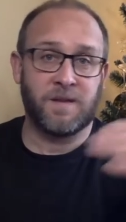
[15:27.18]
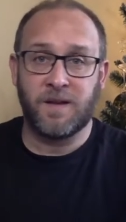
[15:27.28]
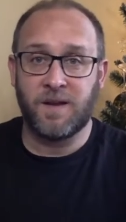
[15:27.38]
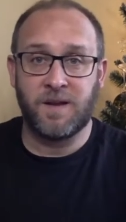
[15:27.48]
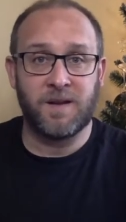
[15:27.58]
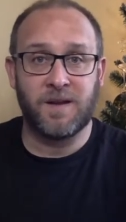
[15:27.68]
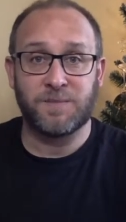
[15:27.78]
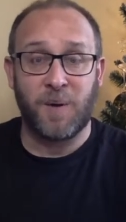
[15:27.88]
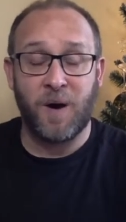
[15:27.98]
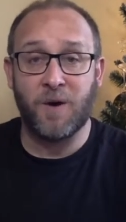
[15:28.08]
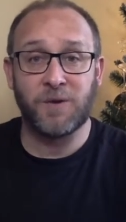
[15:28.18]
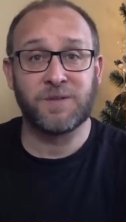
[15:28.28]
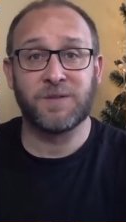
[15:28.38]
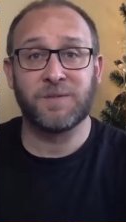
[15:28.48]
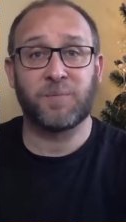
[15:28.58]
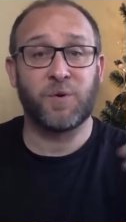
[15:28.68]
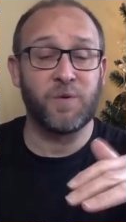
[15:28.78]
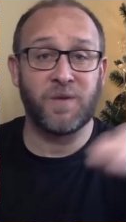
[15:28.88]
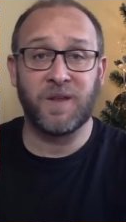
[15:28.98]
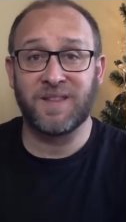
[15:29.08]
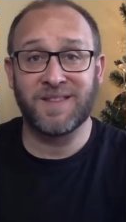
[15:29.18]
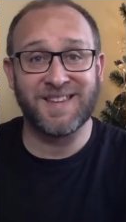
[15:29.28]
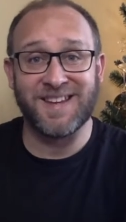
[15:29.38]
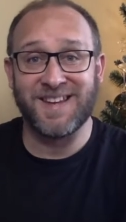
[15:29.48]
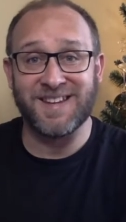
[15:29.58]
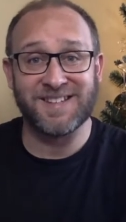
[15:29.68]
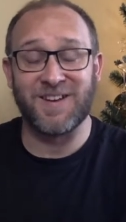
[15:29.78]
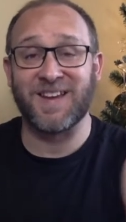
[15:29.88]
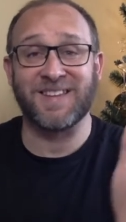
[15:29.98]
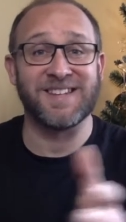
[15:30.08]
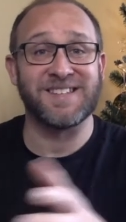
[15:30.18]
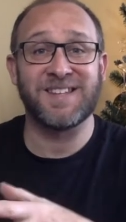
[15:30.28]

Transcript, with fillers: his past proving that he is like this,